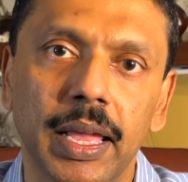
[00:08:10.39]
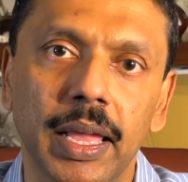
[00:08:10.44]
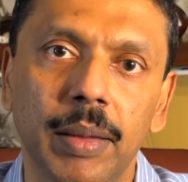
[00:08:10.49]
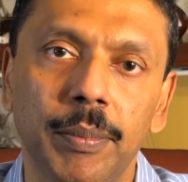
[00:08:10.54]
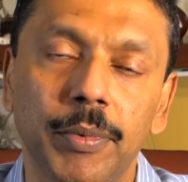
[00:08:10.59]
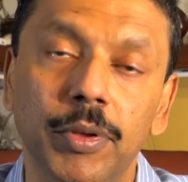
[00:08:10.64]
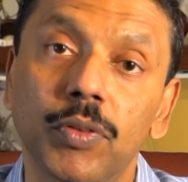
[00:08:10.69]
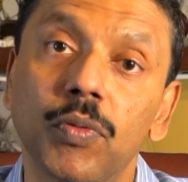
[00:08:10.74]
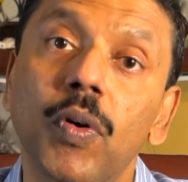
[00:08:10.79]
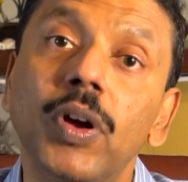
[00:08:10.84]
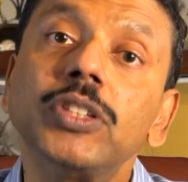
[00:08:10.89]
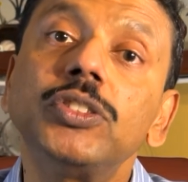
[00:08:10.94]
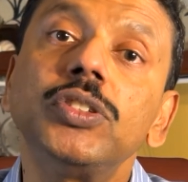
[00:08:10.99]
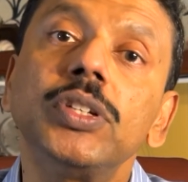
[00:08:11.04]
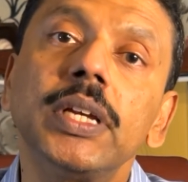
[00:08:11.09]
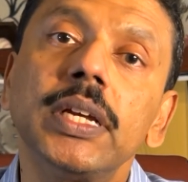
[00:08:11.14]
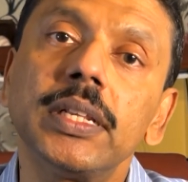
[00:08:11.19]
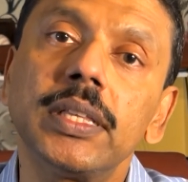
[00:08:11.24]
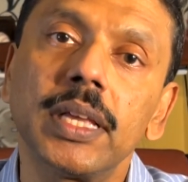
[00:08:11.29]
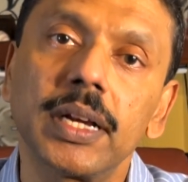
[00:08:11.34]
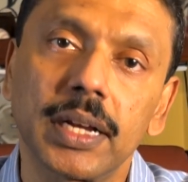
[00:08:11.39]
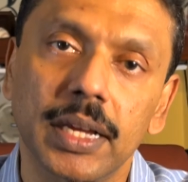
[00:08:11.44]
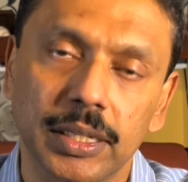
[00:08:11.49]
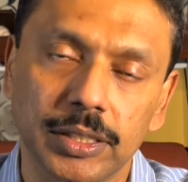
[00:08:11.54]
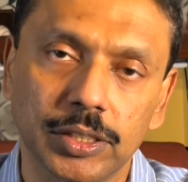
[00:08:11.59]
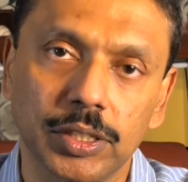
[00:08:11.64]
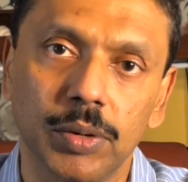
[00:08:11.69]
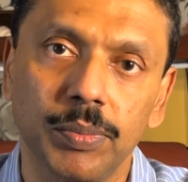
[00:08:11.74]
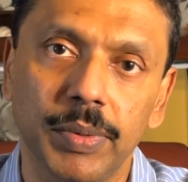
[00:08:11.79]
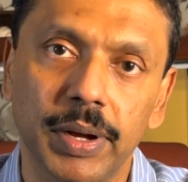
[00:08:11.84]
Because once you hit the
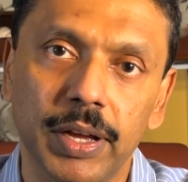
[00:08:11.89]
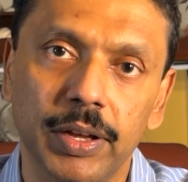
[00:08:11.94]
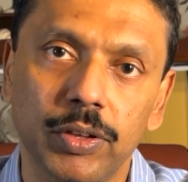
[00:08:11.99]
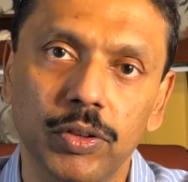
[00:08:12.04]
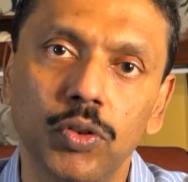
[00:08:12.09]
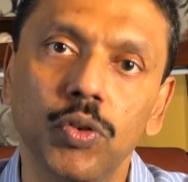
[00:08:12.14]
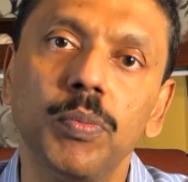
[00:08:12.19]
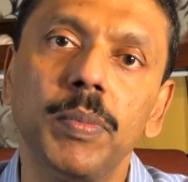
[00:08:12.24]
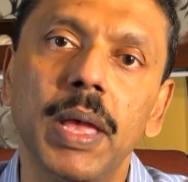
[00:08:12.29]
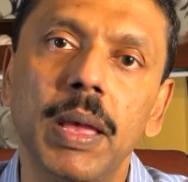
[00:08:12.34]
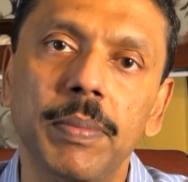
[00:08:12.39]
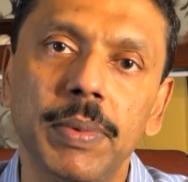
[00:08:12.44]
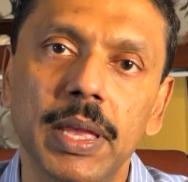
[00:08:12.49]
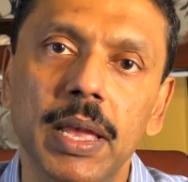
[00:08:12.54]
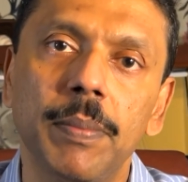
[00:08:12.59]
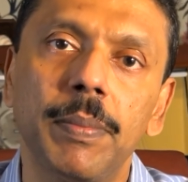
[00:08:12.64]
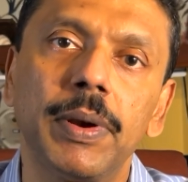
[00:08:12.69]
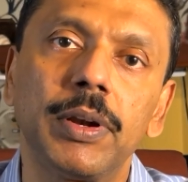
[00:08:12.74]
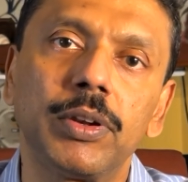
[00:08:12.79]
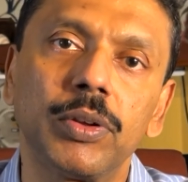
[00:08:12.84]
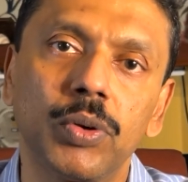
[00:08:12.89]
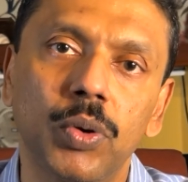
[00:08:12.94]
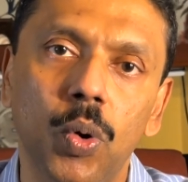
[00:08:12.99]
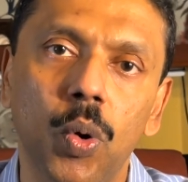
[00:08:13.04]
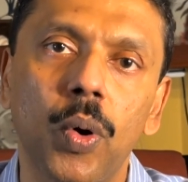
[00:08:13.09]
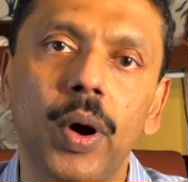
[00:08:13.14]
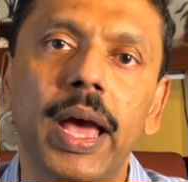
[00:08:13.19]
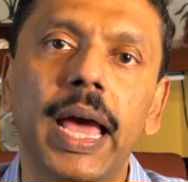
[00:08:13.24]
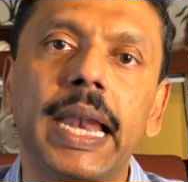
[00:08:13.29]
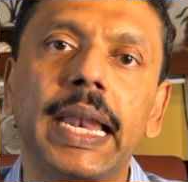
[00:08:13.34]
customer, you may be able to
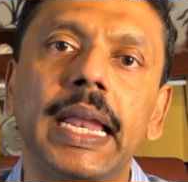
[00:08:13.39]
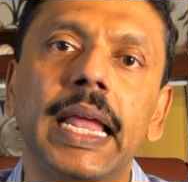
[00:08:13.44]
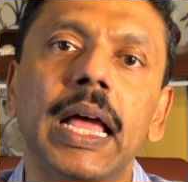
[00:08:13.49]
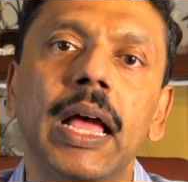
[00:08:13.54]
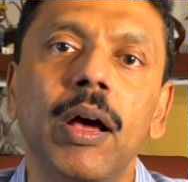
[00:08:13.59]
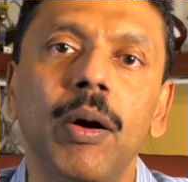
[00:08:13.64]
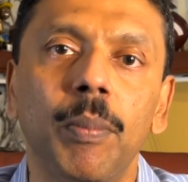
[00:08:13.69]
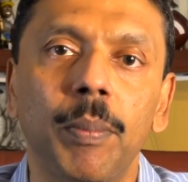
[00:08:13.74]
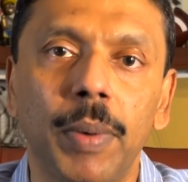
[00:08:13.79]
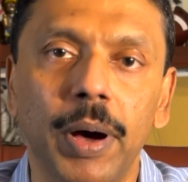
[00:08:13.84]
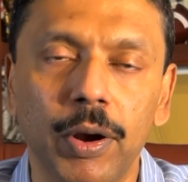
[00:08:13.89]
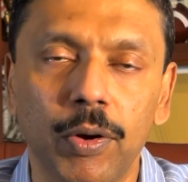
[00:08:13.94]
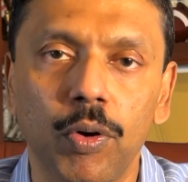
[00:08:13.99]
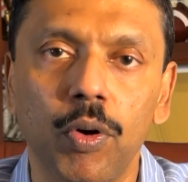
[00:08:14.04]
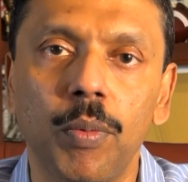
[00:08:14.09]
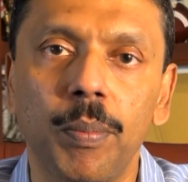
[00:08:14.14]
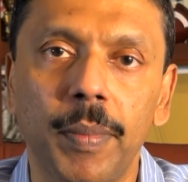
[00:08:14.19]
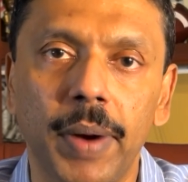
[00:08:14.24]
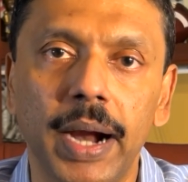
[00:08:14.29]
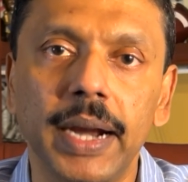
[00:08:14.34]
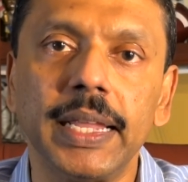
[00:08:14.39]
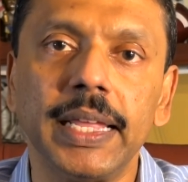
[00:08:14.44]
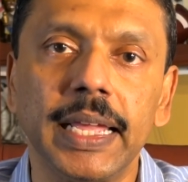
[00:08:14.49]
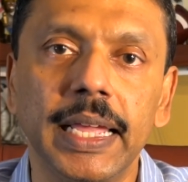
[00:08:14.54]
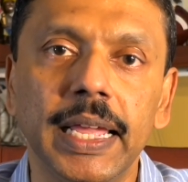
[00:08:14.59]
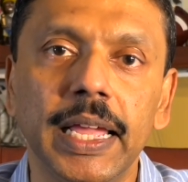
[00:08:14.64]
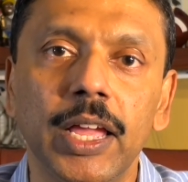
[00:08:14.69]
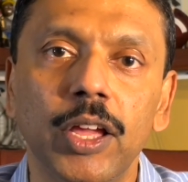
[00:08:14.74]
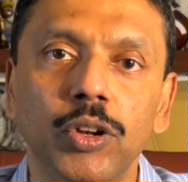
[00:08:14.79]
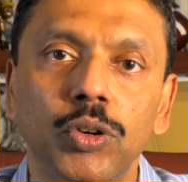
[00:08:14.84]
go and borrow
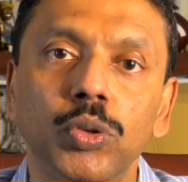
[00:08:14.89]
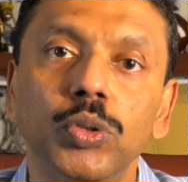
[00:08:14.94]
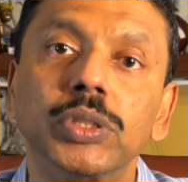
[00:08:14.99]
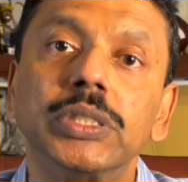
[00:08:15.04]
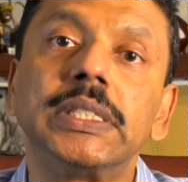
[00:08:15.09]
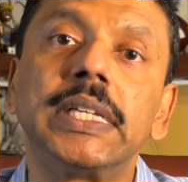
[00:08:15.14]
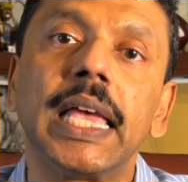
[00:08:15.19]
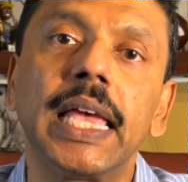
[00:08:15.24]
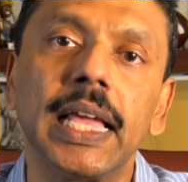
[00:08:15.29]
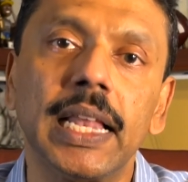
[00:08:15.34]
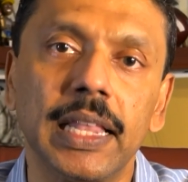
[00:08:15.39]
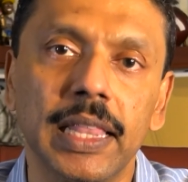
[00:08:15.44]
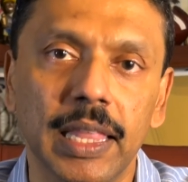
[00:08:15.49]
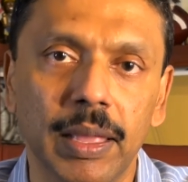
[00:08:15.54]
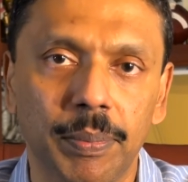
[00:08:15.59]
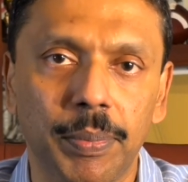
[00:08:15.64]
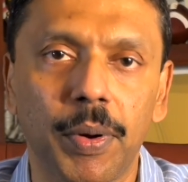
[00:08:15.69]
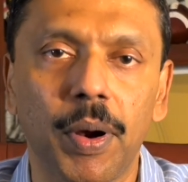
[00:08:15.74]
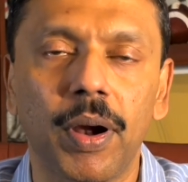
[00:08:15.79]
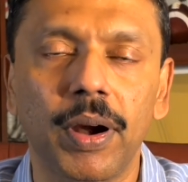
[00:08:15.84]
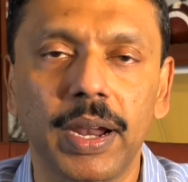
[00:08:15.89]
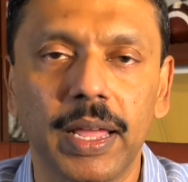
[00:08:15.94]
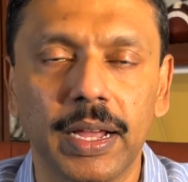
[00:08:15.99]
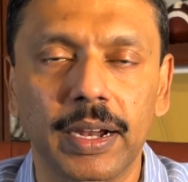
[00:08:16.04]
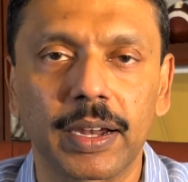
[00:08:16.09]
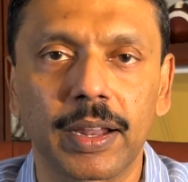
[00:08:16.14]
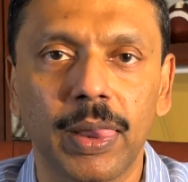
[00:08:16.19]
money to scale the product.